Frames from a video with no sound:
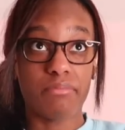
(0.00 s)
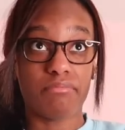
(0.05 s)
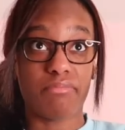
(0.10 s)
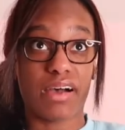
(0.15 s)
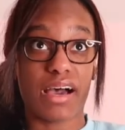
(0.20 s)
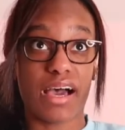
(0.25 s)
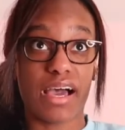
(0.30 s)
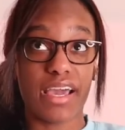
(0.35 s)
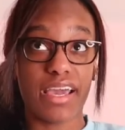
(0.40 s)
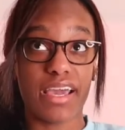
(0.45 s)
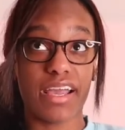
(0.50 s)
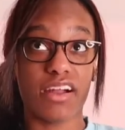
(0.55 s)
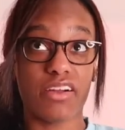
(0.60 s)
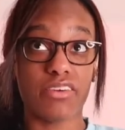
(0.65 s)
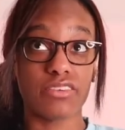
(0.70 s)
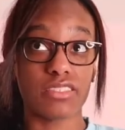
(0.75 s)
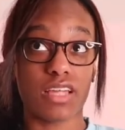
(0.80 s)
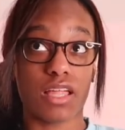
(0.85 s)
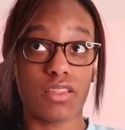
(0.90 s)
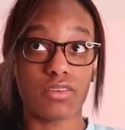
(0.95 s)
My hair
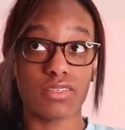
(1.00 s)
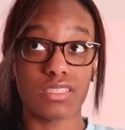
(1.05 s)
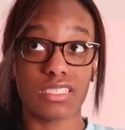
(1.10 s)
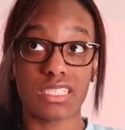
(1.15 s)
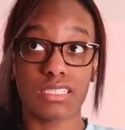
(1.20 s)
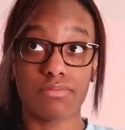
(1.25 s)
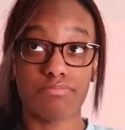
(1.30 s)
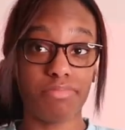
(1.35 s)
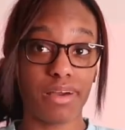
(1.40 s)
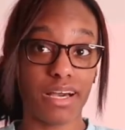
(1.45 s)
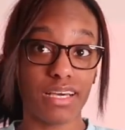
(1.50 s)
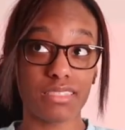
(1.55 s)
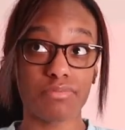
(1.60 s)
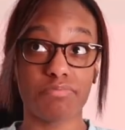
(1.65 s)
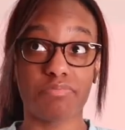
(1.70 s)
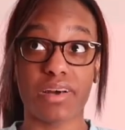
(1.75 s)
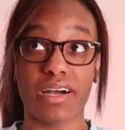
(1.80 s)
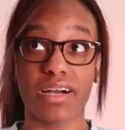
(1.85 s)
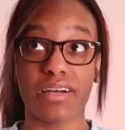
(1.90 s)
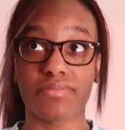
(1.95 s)
is not looking as
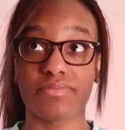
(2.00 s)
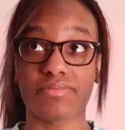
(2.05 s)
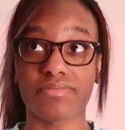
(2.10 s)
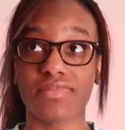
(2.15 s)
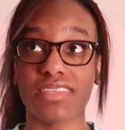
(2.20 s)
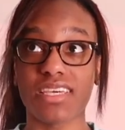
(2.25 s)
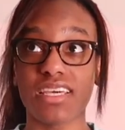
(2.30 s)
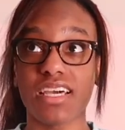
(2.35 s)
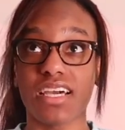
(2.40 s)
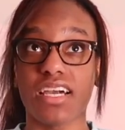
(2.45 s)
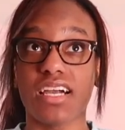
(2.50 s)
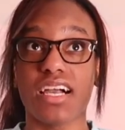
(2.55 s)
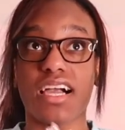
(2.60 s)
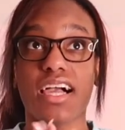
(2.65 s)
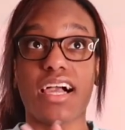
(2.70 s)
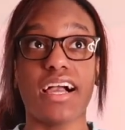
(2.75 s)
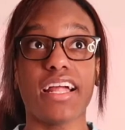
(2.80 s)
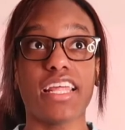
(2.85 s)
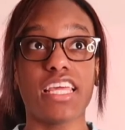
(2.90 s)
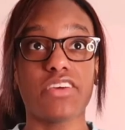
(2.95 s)
best, but
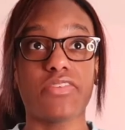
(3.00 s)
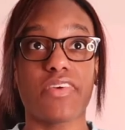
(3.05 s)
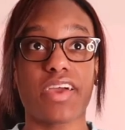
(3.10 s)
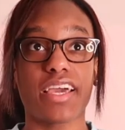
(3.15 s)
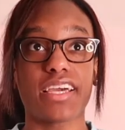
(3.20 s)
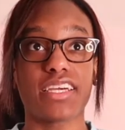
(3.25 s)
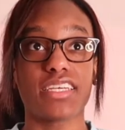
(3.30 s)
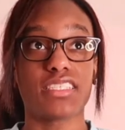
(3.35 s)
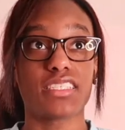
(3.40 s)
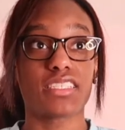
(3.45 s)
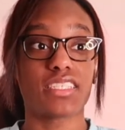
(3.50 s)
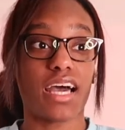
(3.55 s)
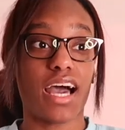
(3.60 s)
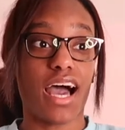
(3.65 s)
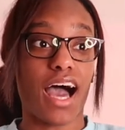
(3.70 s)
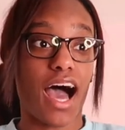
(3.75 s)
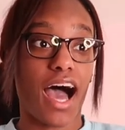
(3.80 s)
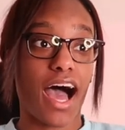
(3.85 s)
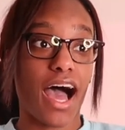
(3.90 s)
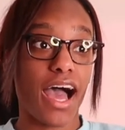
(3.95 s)
anyways,
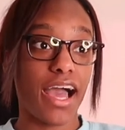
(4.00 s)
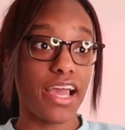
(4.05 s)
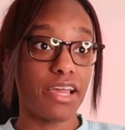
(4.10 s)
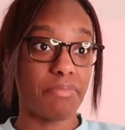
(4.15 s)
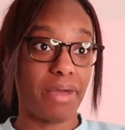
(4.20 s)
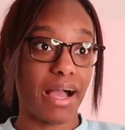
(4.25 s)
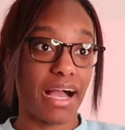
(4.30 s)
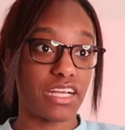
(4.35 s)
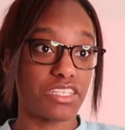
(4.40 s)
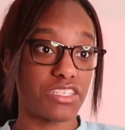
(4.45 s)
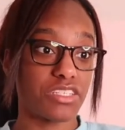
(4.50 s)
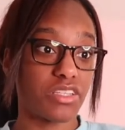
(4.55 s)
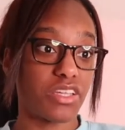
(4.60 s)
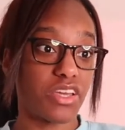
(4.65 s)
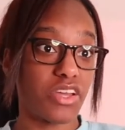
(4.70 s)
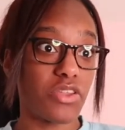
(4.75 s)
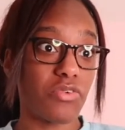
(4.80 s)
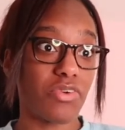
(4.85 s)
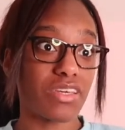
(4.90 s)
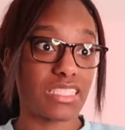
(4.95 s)
I'm
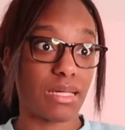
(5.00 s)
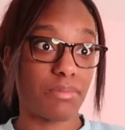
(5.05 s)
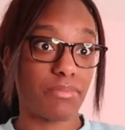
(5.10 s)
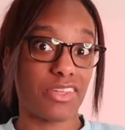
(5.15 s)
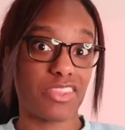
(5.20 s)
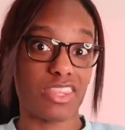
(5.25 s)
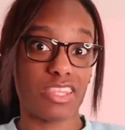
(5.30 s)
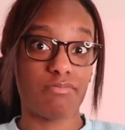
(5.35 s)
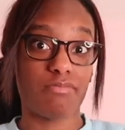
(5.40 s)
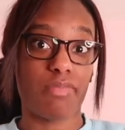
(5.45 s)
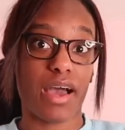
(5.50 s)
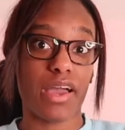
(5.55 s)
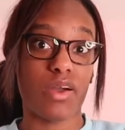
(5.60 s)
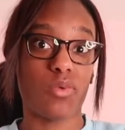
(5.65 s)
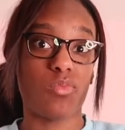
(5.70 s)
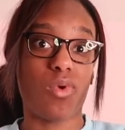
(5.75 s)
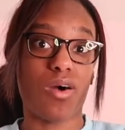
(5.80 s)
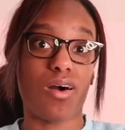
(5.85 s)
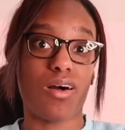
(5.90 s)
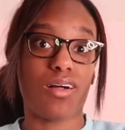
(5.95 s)
actually doing something to my
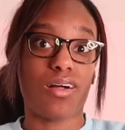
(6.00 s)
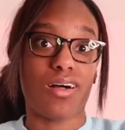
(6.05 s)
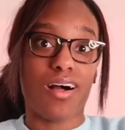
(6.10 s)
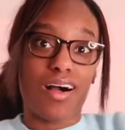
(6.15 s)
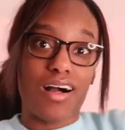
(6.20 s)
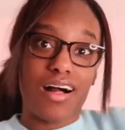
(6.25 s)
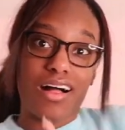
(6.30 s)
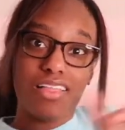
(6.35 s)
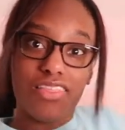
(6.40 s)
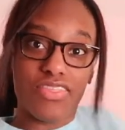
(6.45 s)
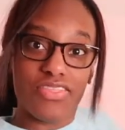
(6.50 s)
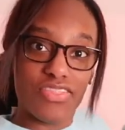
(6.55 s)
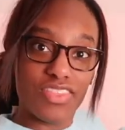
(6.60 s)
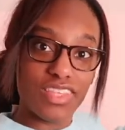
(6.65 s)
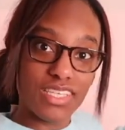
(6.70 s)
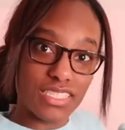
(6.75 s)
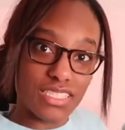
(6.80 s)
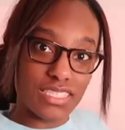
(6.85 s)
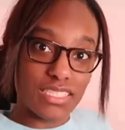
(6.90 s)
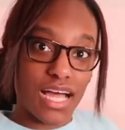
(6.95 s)
wall on
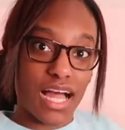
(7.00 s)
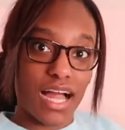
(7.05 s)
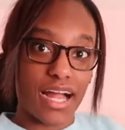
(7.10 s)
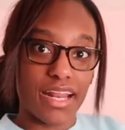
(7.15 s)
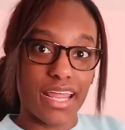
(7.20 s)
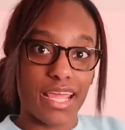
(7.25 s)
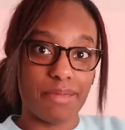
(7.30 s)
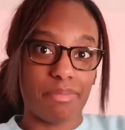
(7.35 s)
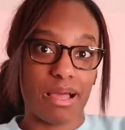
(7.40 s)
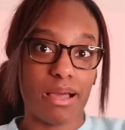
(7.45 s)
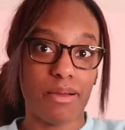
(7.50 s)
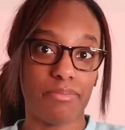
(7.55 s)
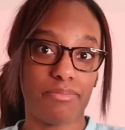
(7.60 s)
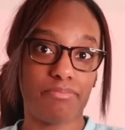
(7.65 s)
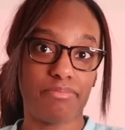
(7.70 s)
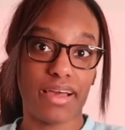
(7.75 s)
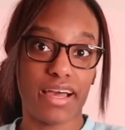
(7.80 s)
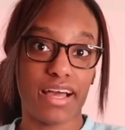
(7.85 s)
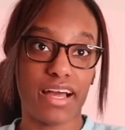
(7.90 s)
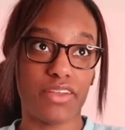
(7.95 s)
this side in my
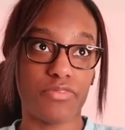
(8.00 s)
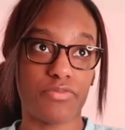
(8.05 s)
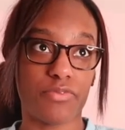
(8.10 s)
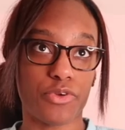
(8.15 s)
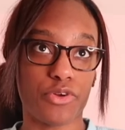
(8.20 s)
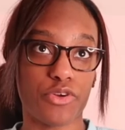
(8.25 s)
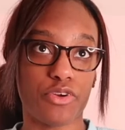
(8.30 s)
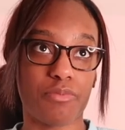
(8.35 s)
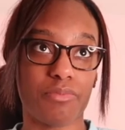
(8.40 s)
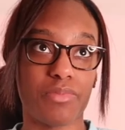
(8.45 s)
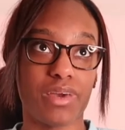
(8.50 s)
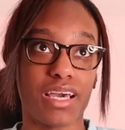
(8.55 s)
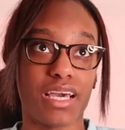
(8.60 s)
bedroom.